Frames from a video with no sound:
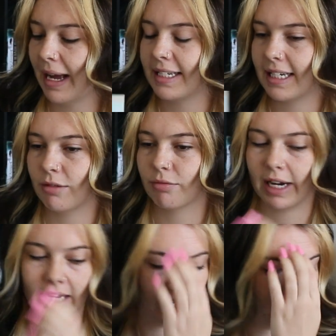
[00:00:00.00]
I did
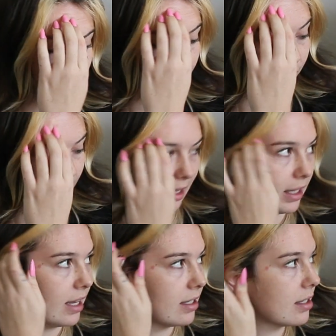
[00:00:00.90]
read
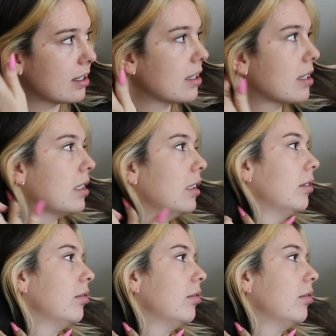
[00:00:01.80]
Flawless